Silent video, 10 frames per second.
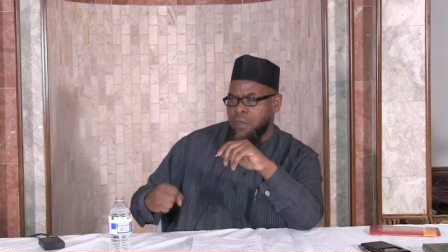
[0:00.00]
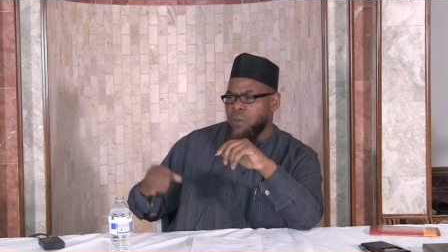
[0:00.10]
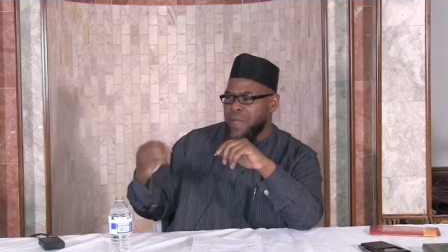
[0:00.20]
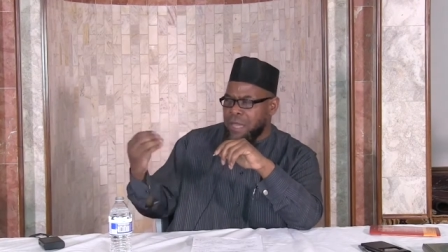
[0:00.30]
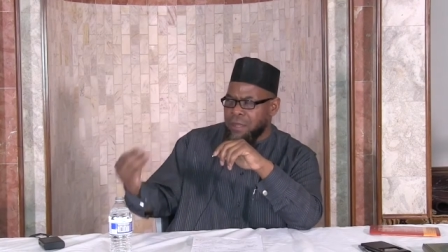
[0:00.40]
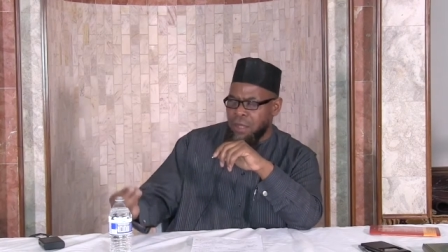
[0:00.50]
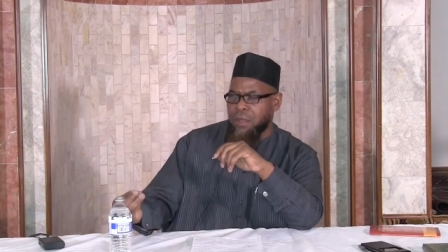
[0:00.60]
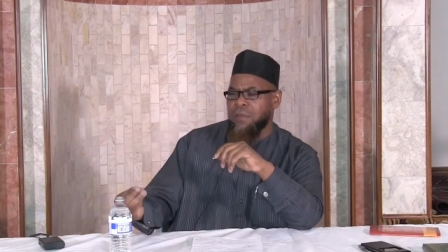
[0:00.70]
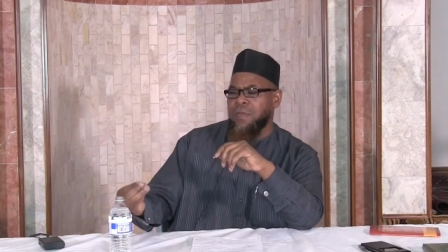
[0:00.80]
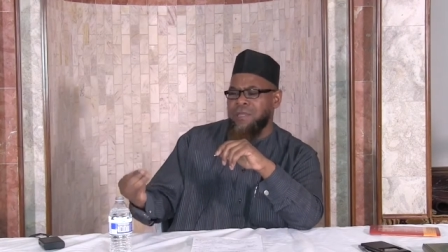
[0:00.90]
And the way he
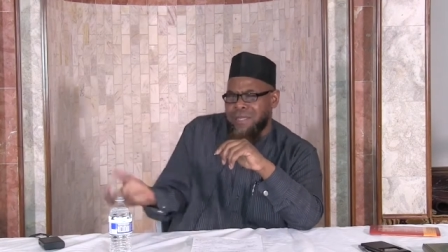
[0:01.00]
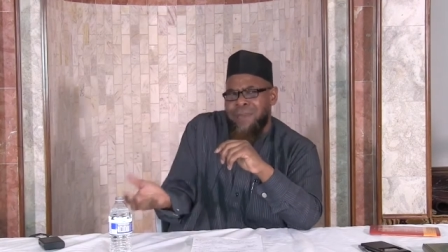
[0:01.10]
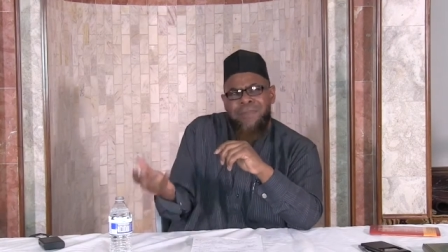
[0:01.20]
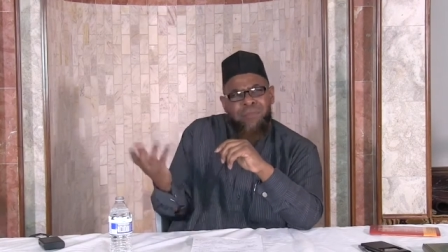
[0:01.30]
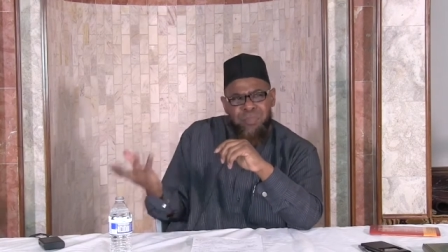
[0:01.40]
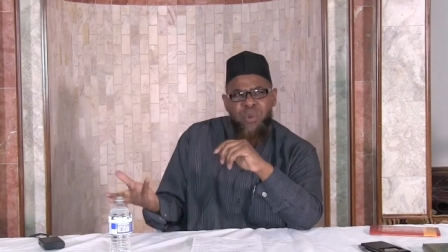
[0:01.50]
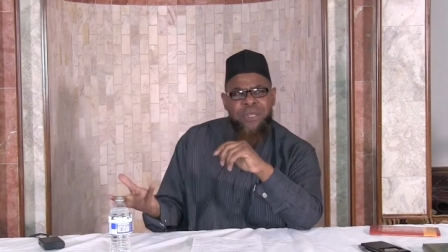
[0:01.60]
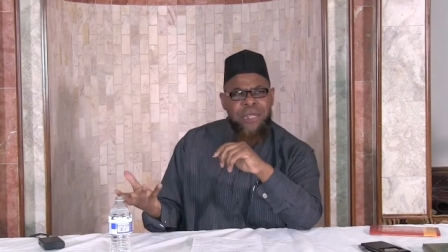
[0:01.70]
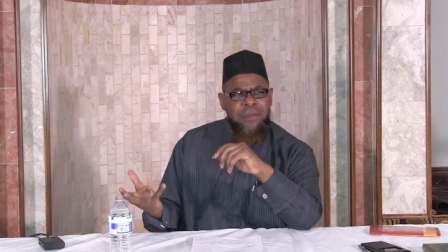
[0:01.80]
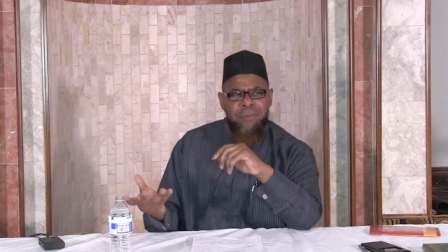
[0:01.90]
looked, he seemed
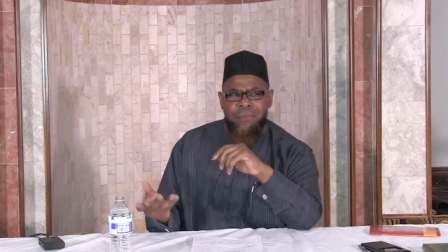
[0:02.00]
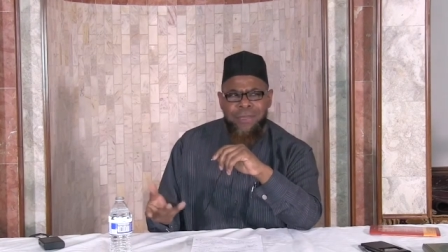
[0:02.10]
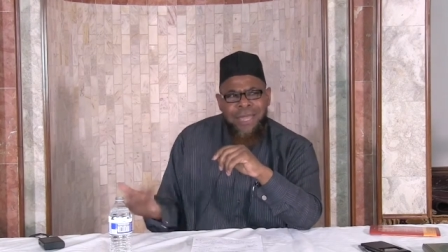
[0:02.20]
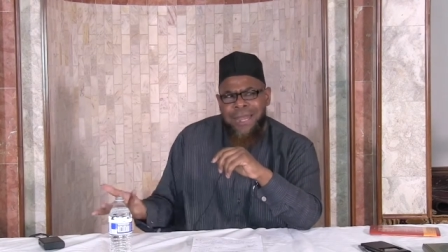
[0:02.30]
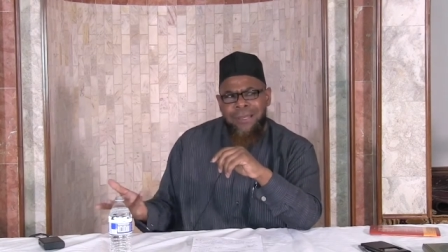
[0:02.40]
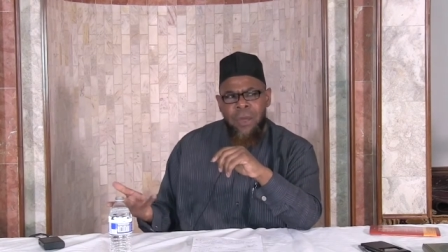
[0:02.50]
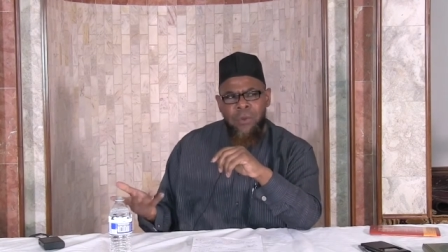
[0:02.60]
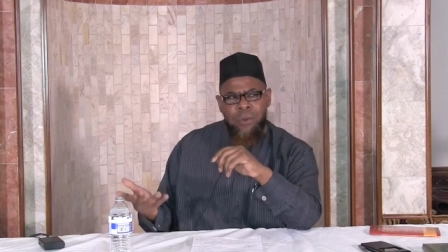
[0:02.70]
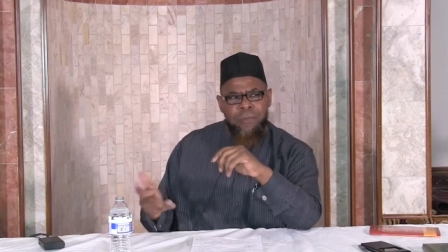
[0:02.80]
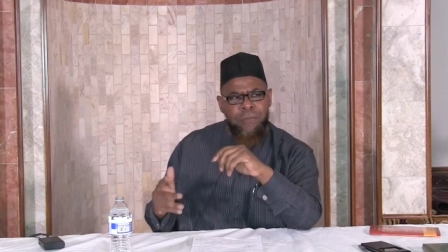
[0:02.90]
important, but they didn't
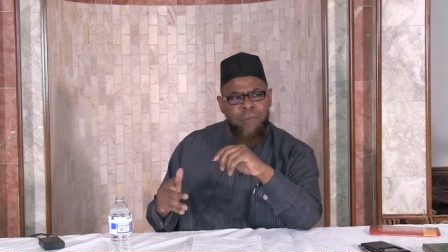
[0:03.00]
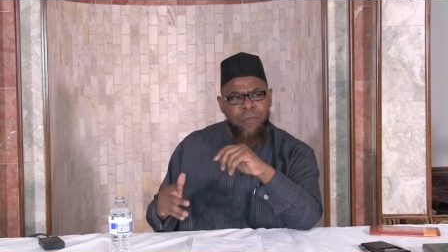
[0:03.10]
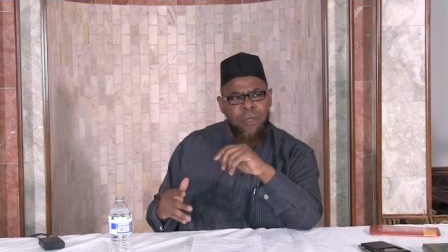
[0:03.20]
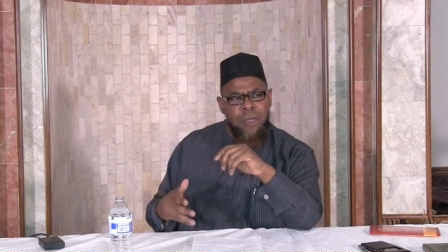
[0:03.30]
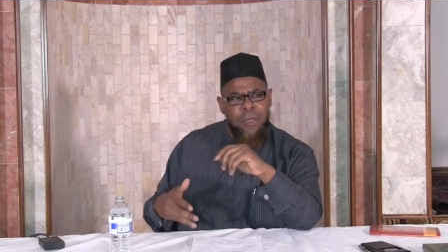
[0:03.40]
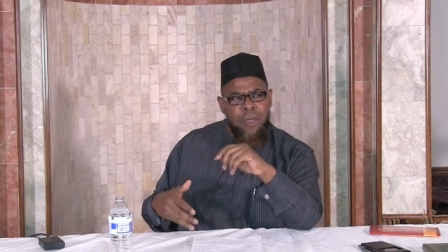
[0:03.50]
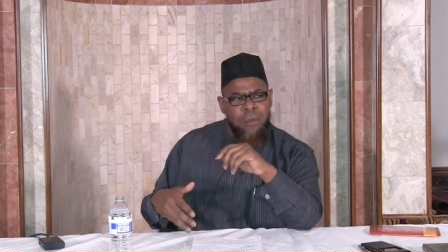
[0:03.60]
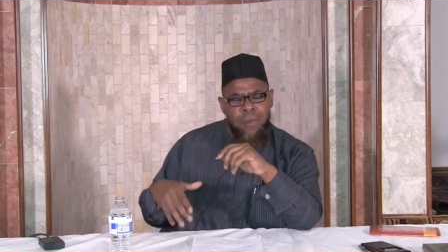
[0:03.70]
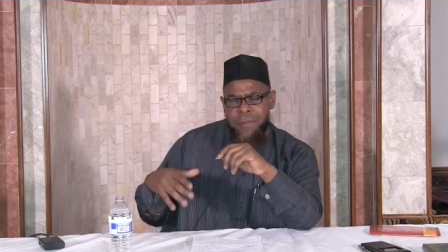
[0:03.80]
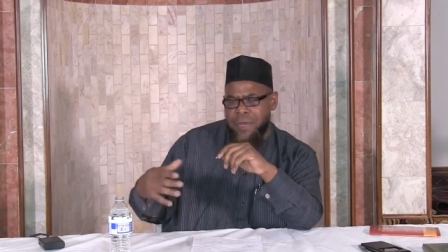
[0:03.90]
know him.
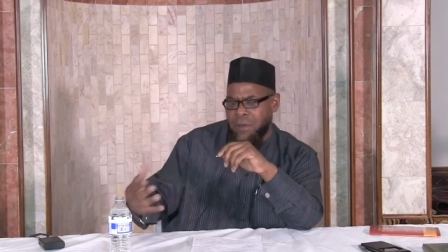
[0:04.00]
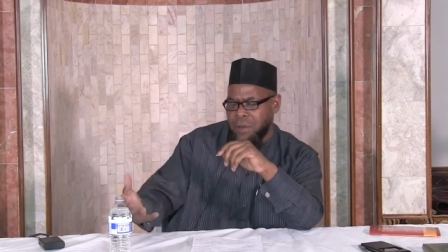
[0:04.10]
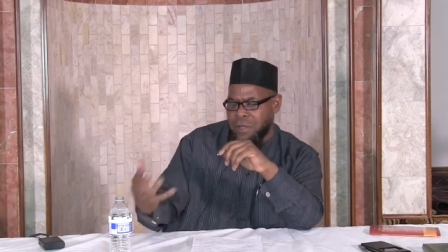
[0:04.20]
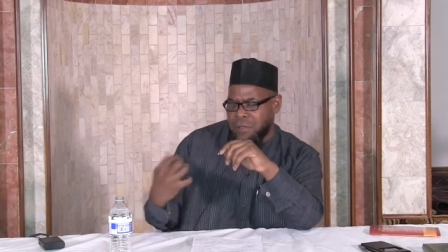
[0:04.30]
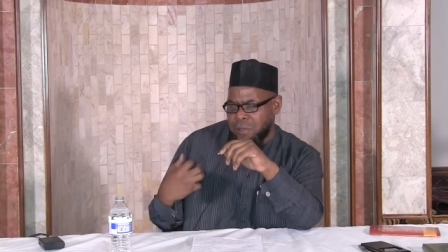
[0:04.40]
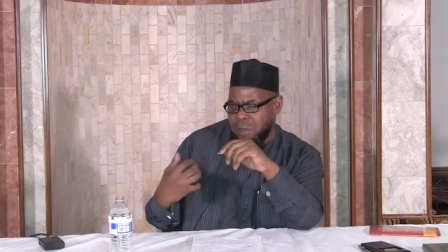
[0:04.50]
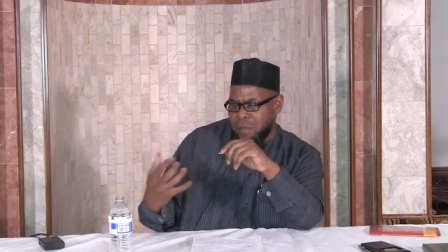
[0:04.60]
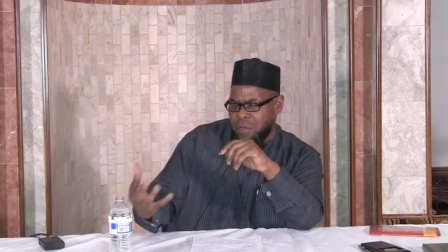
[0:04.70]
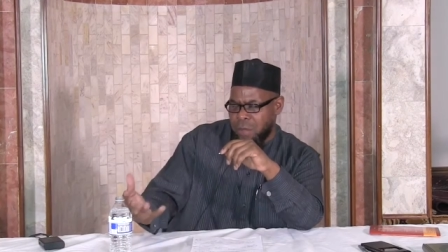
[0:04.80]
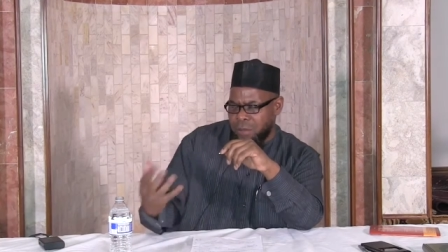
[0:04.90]
But
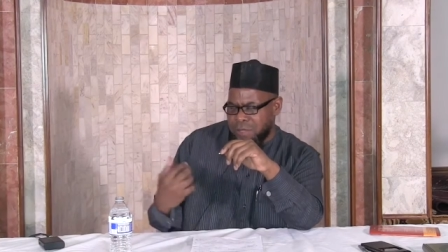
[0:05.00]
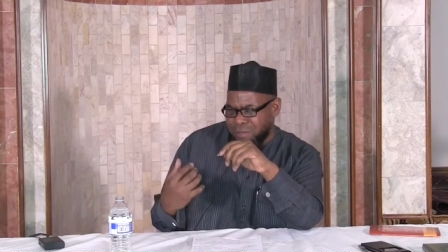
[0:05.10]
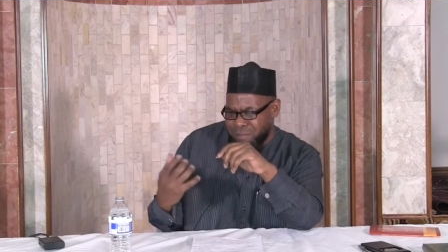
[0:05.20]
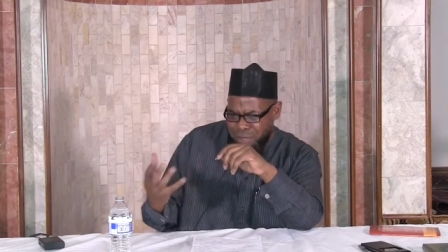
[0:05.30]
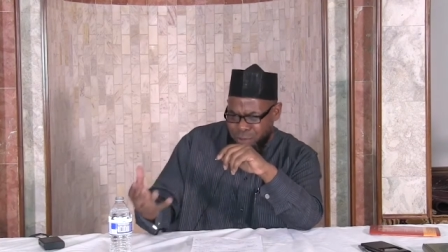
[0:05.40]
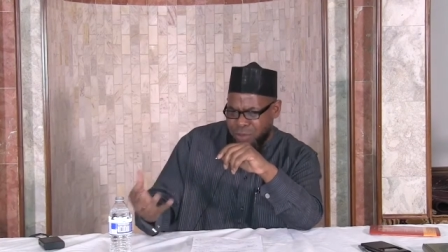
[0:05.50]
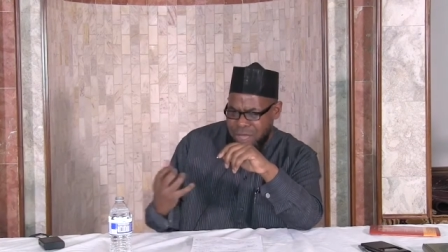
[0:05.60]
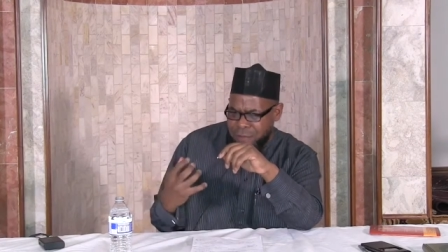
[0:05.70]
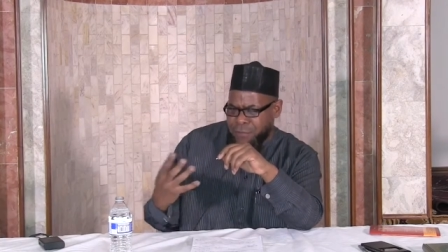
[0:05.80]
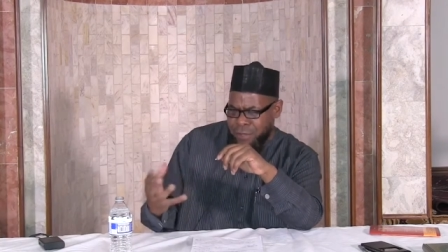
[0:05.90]
because there was some little
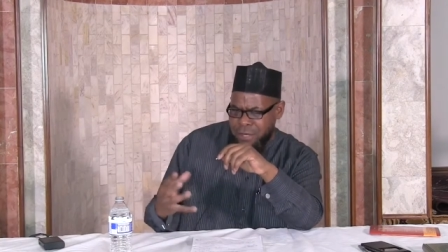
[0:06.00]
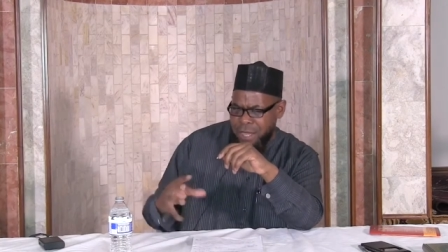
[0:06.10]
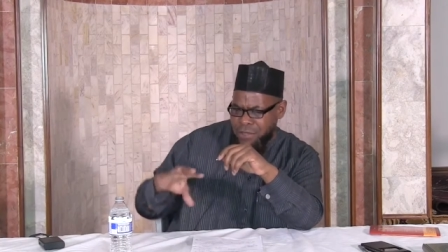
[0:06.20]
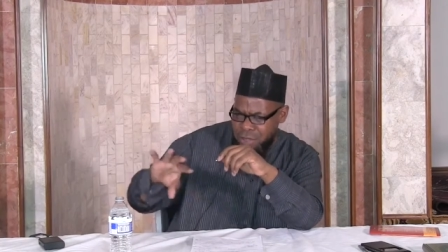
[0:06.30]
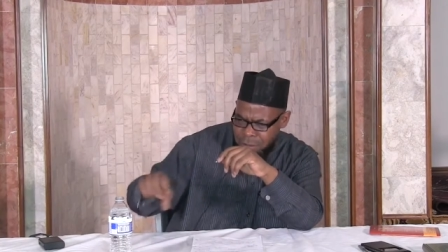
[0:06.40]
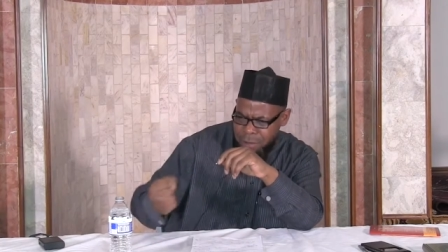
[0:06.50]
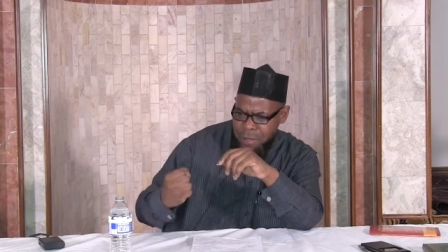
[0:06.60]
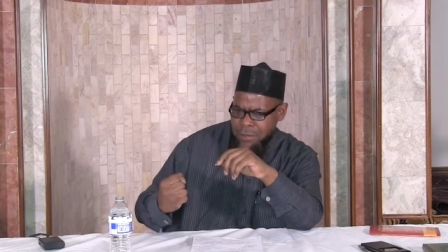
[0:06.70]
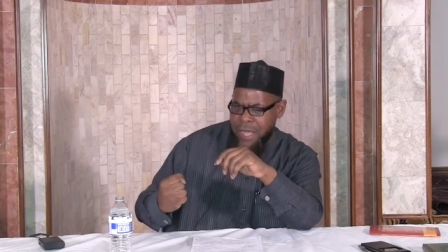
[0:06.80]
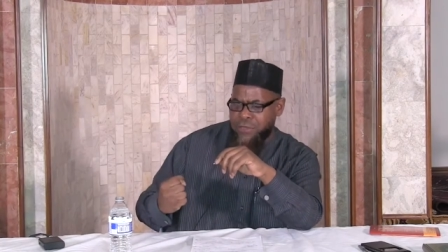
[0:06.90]

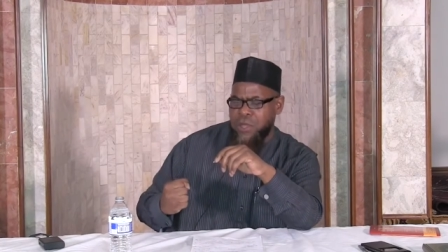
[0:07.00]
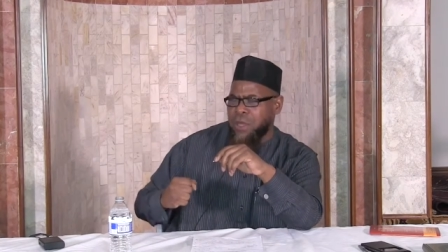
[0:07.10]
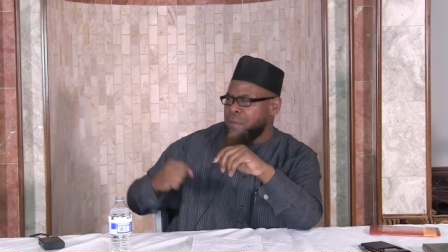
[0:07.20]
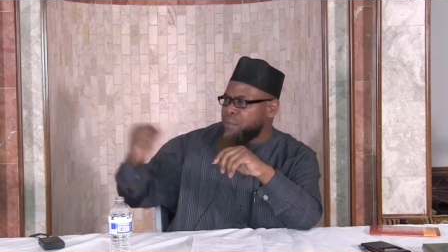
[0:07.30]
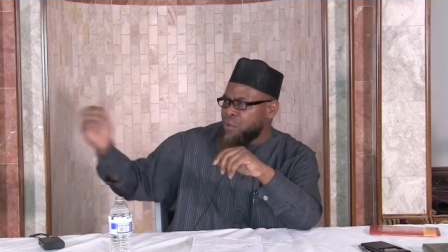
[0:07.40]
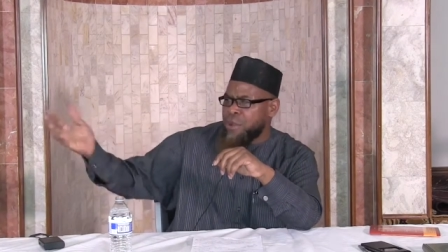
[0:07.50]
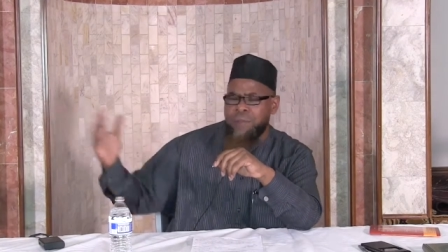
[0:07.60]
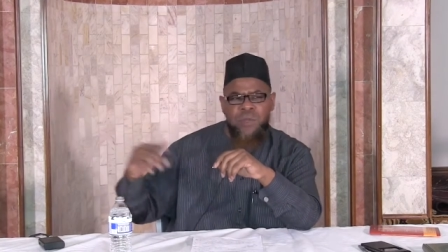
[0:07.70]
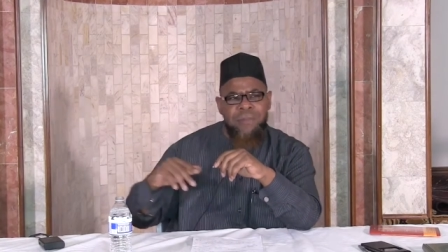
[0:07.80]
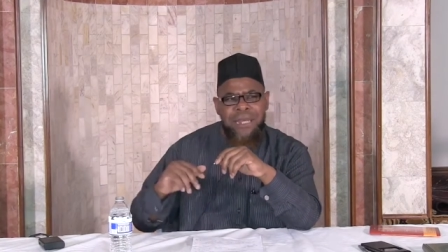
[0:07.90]
confrontation, they took him and
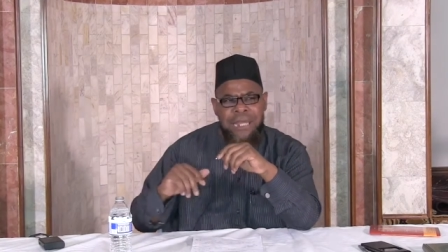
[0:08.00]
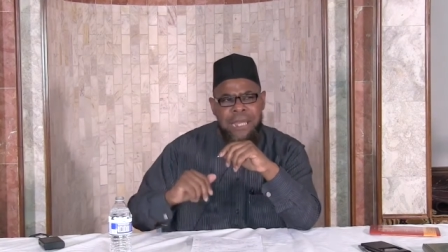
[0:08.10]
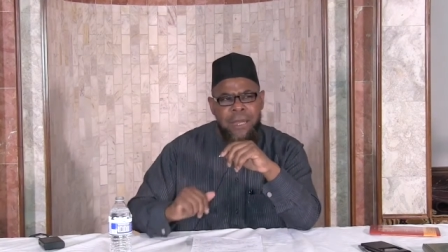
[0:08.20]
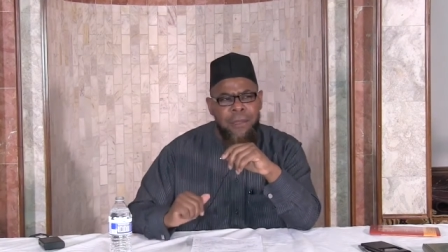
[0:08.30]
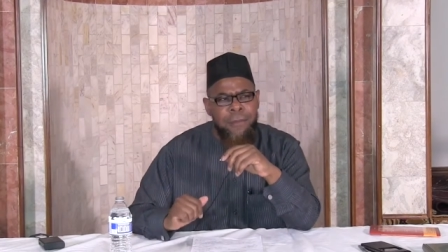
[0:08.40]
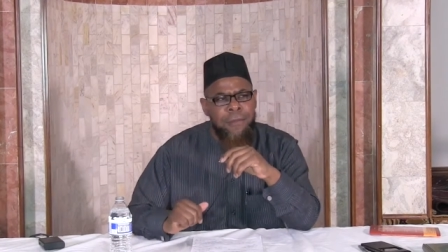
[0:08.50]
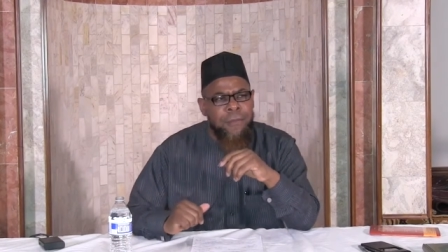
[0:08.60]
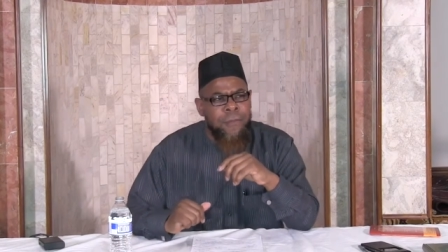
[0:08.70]
brought him to Medina.